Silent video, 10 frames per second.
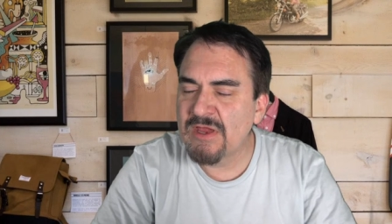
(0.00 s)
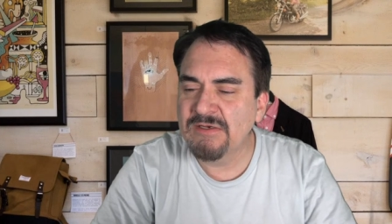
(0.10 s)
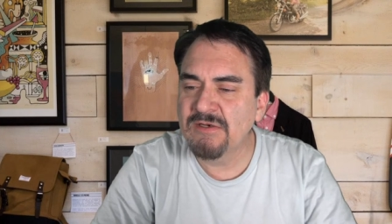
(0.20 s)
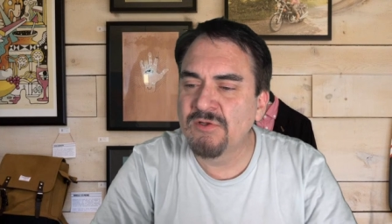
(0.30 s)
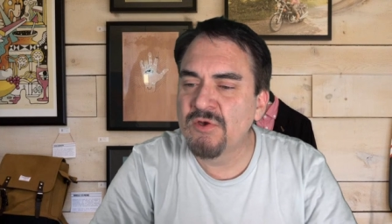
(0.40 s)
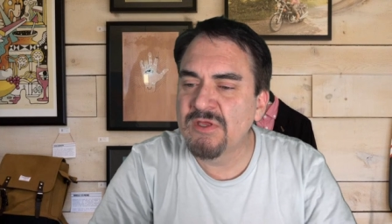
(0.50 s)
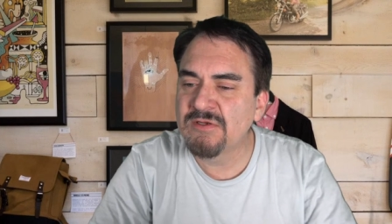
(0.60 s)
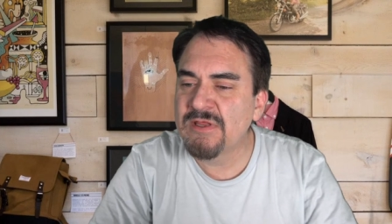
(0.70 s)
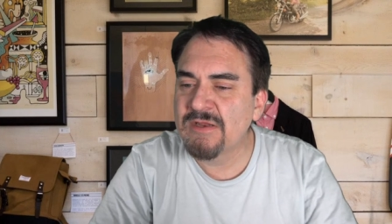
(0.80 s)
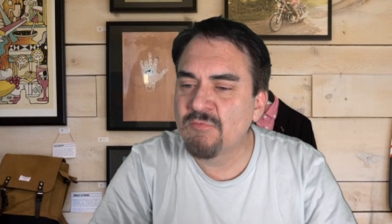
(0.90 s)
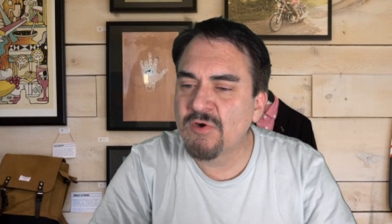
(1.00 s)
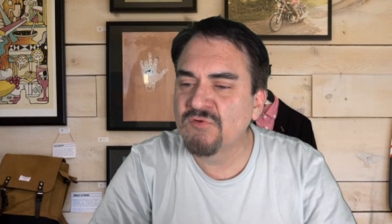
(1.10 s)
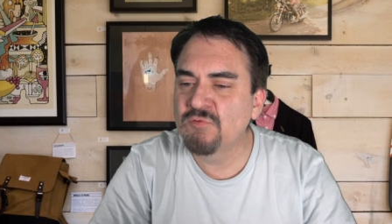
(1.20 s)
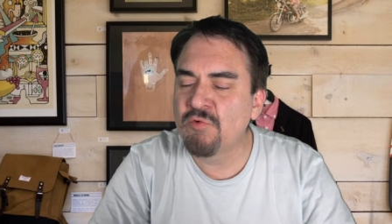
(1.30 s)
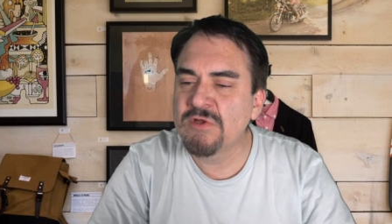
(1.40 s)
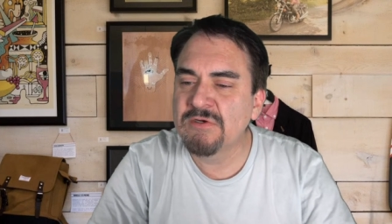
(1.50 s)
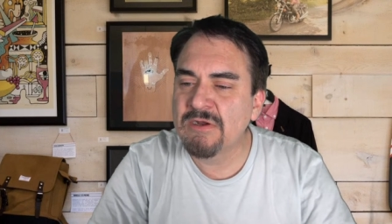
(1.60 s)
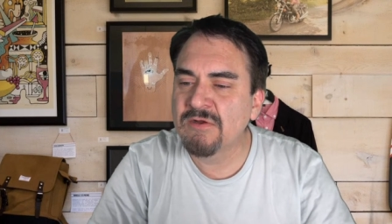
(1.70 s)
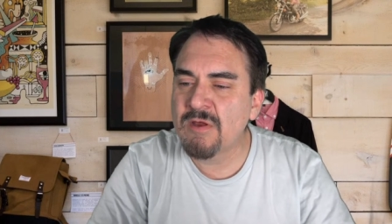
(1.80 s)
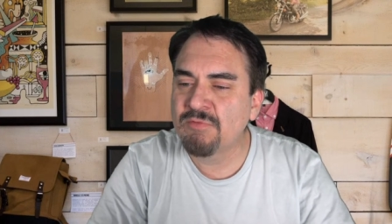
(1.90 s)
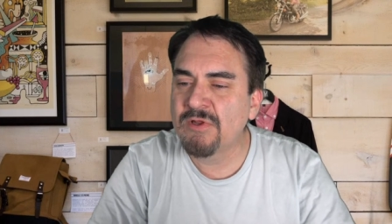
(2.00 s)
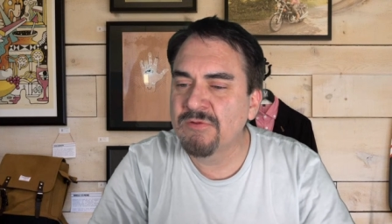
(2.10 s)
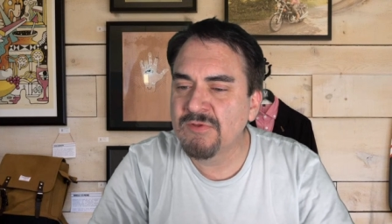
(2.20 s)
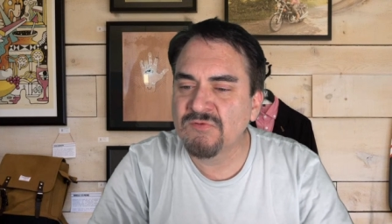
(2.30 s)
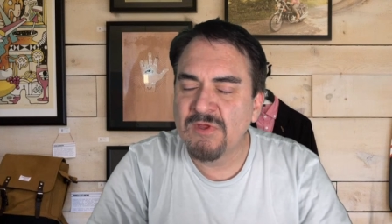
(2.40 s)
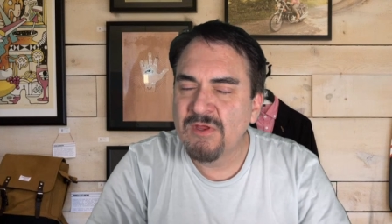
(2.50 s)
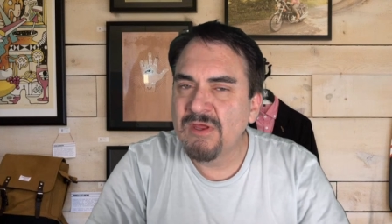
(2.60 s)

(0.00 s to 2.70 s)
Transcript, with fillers: I need to look into that more because you pointed out a couple other things.